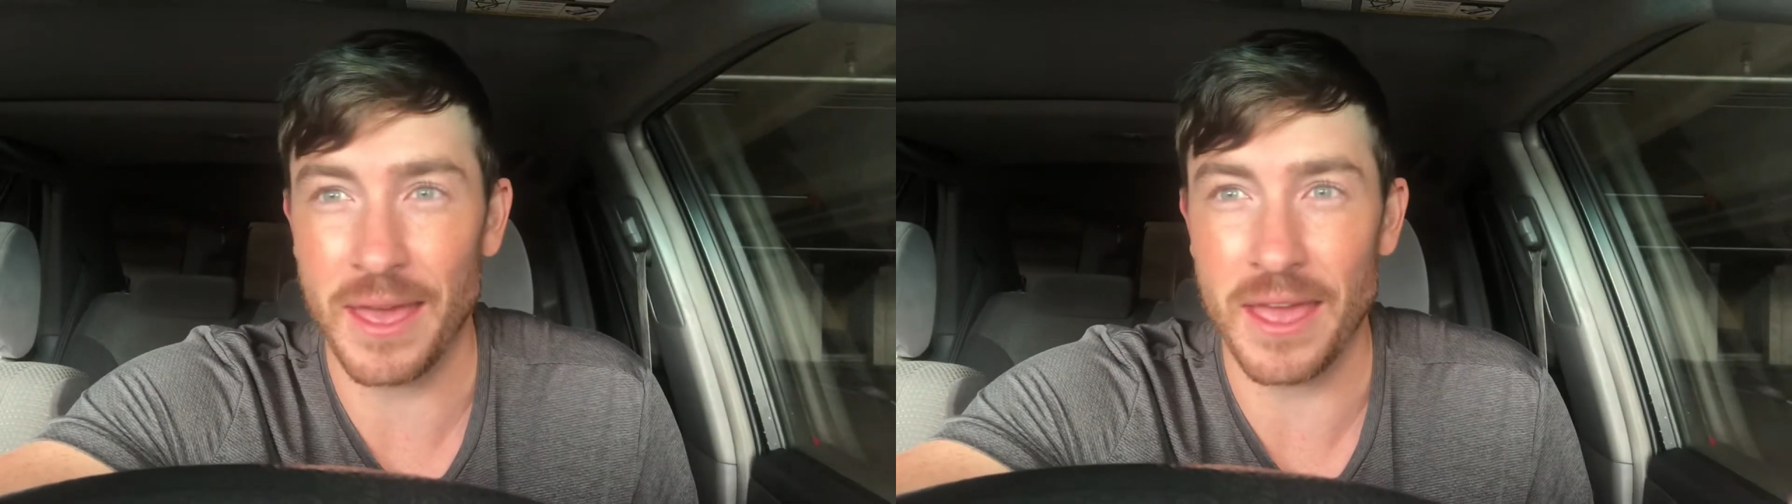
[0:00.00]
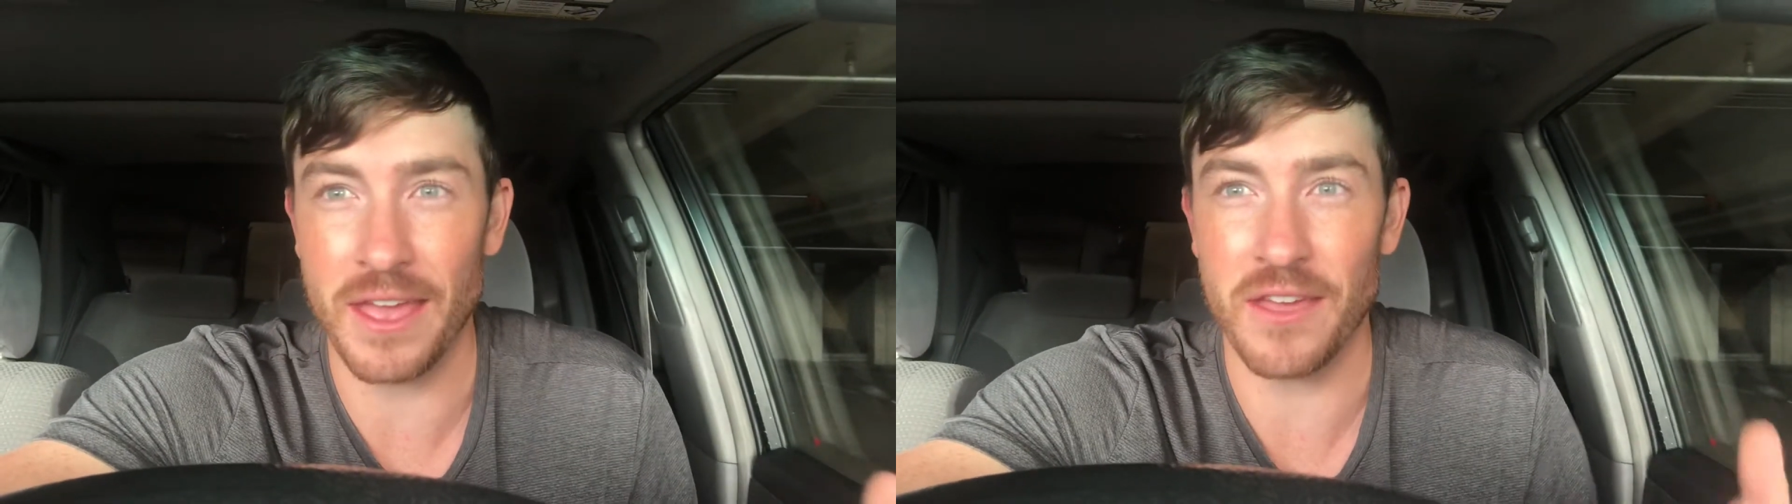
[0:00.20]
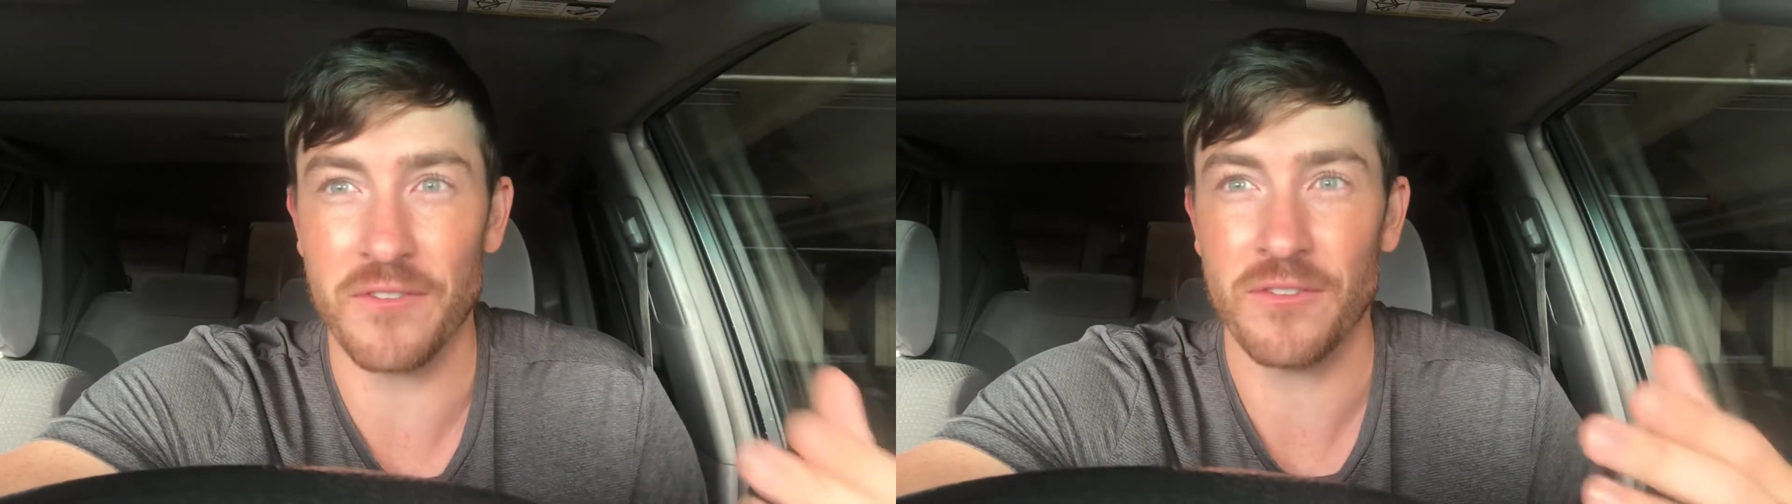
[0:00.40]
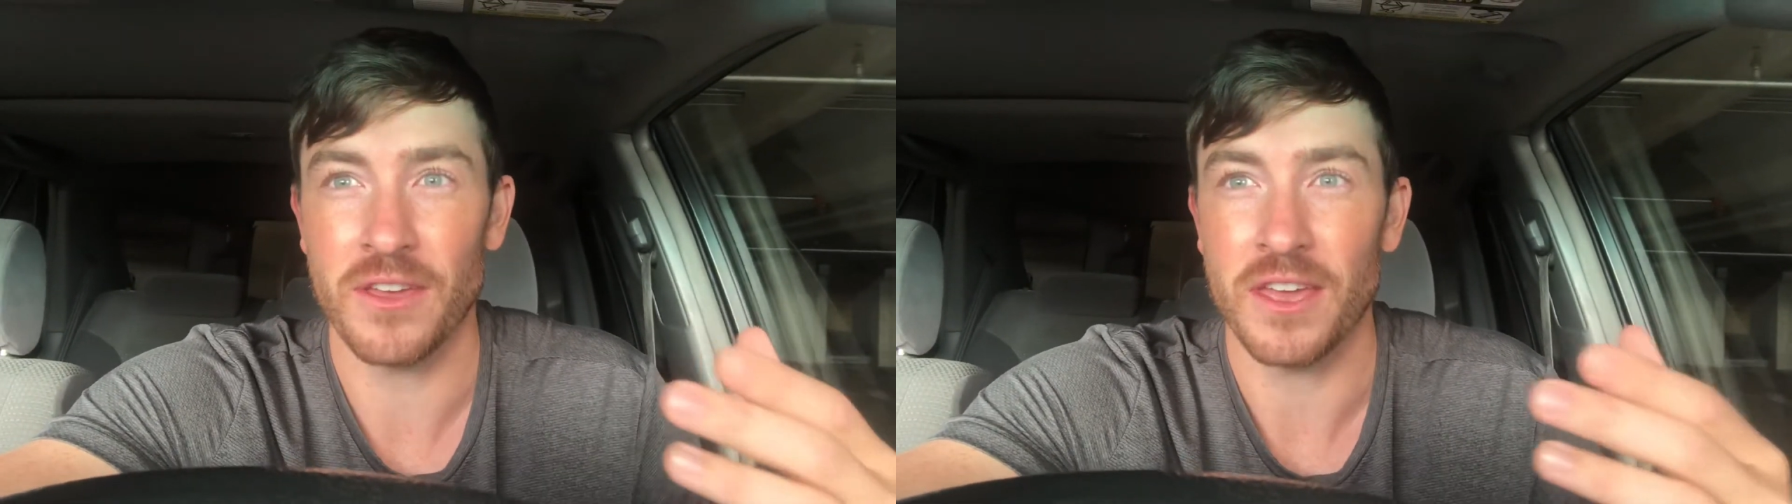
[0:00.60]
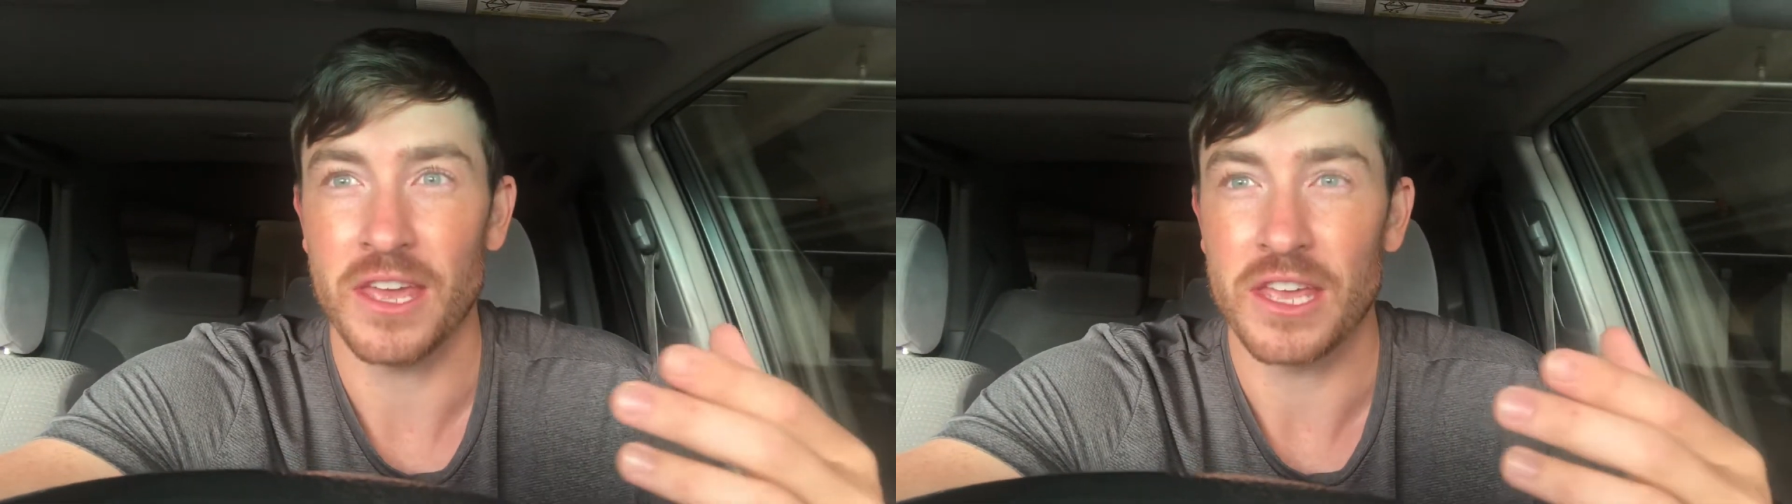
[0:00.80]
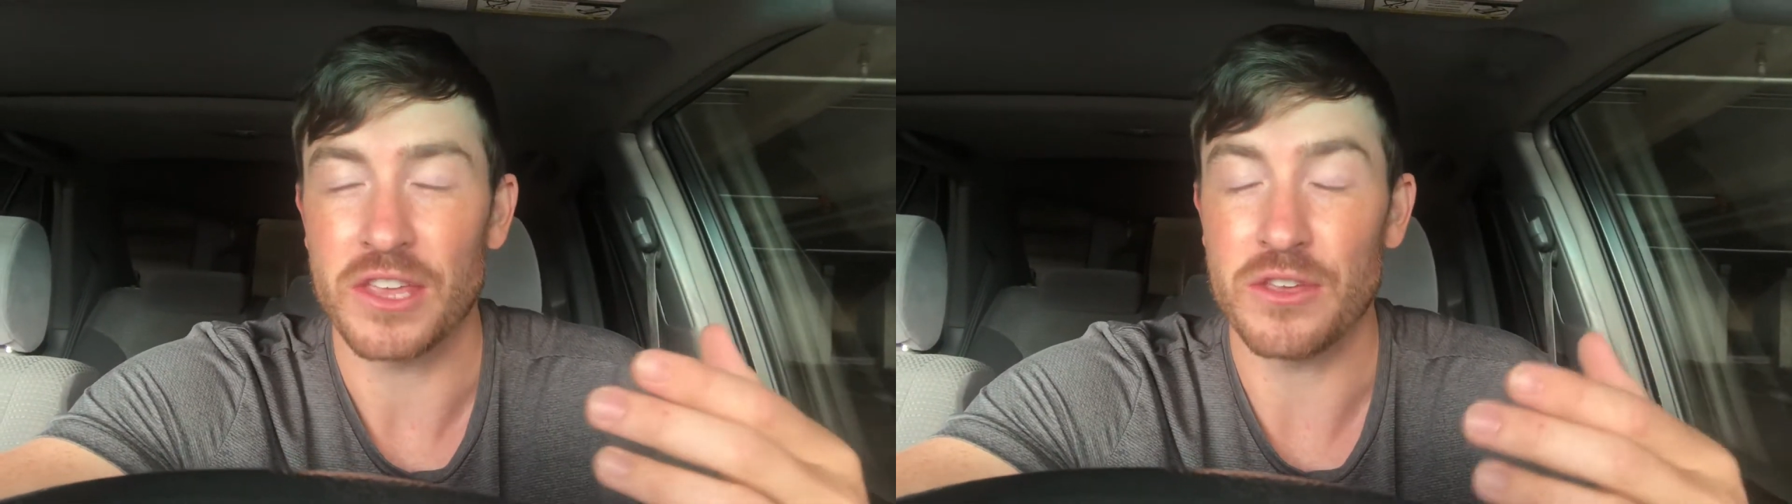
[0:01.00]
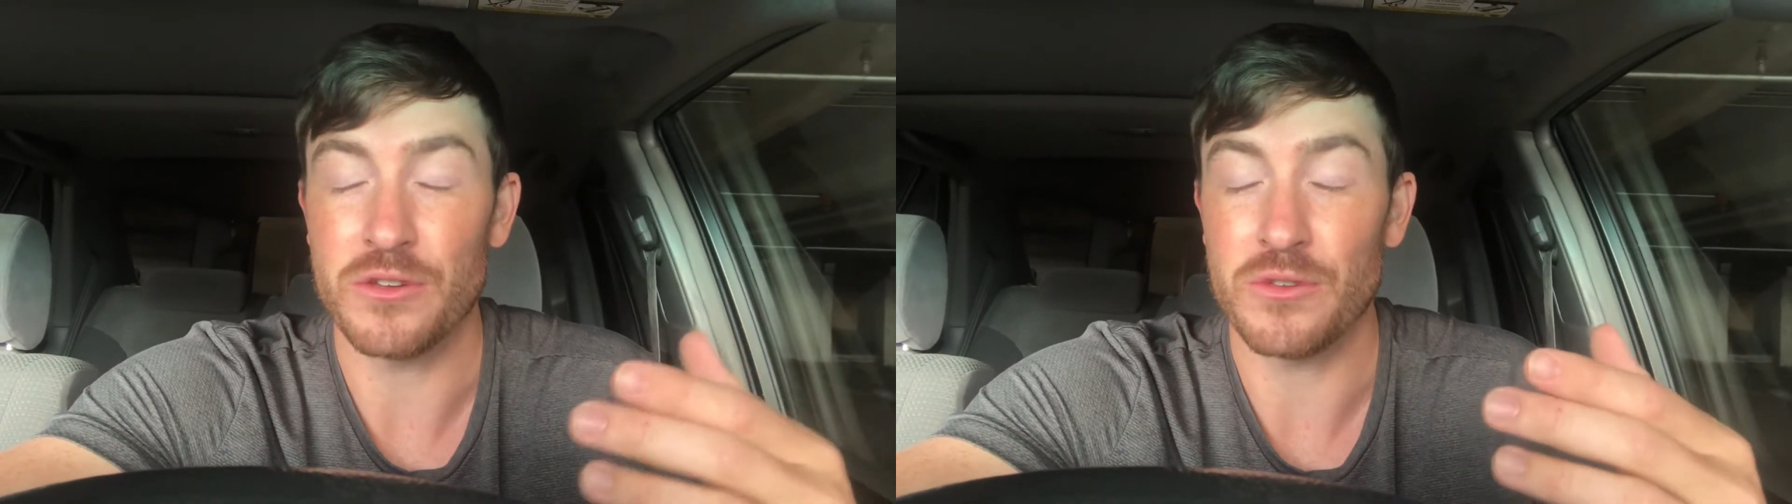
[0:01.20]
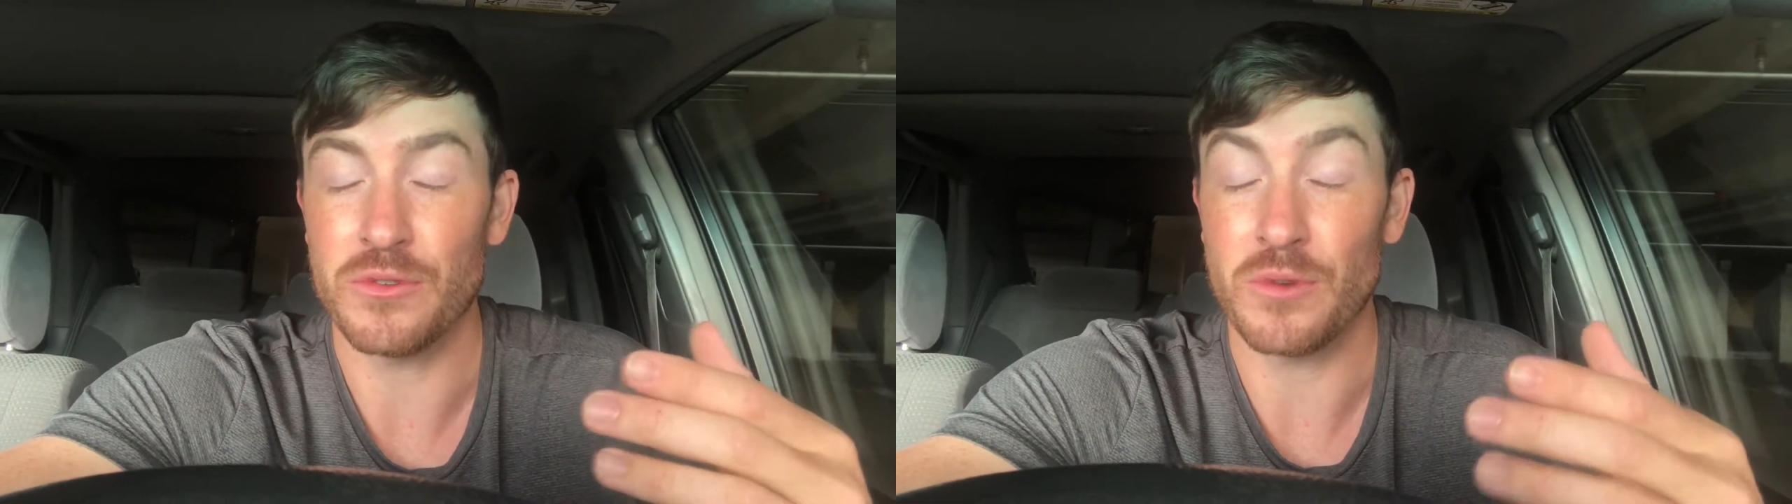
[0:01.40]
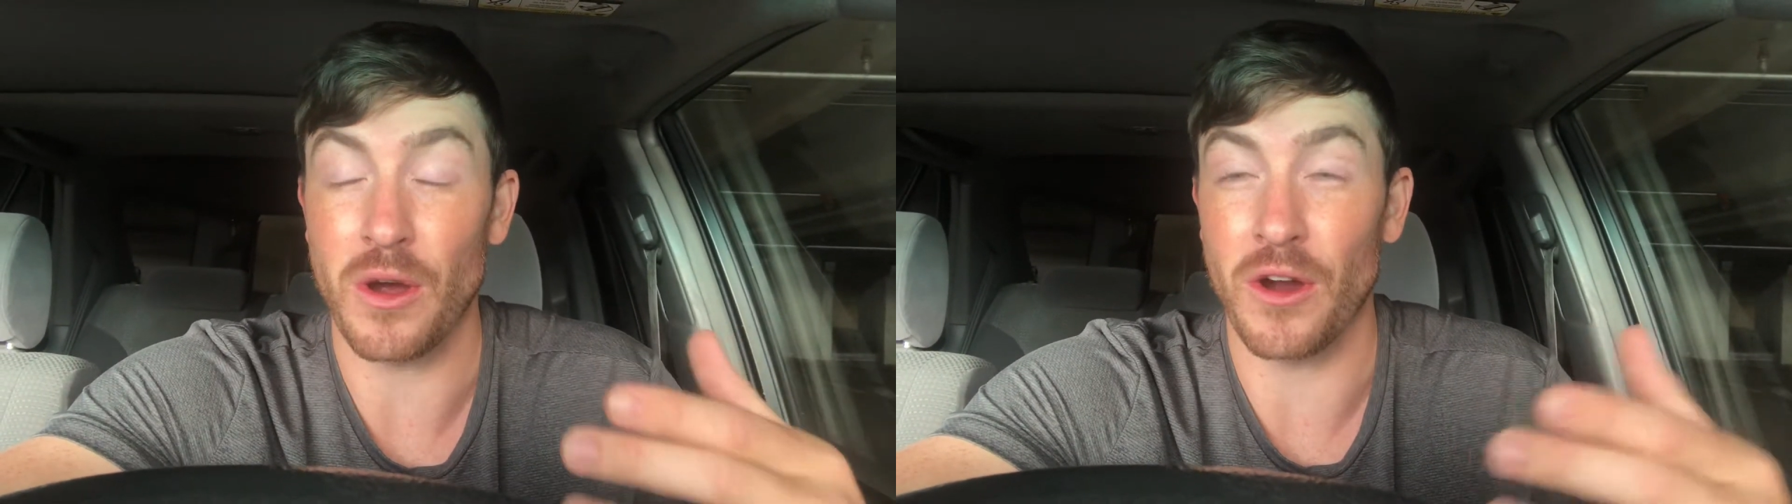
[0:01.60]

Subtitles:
If you